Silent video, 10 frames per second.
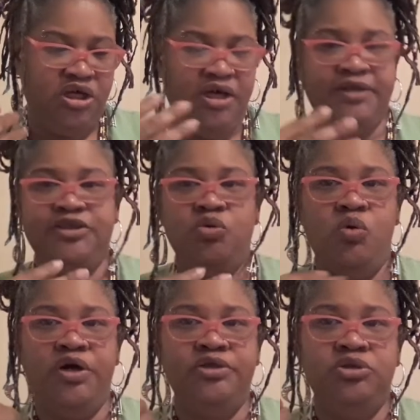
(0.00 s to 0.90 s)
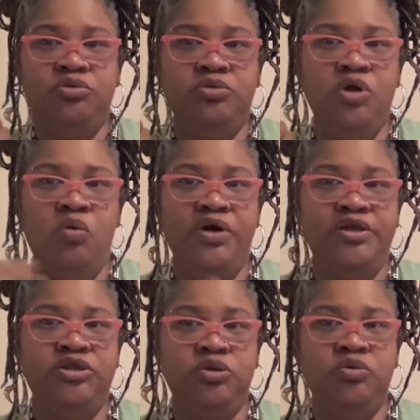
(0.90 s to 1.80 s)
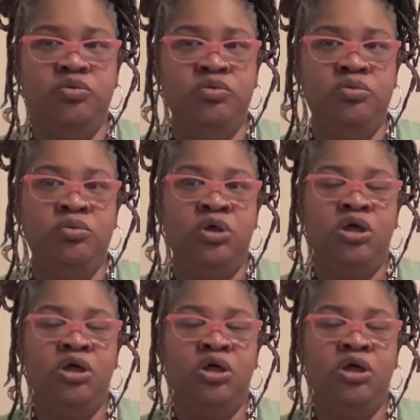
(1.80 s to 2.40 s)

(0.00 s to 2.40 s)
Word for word: it's going to go into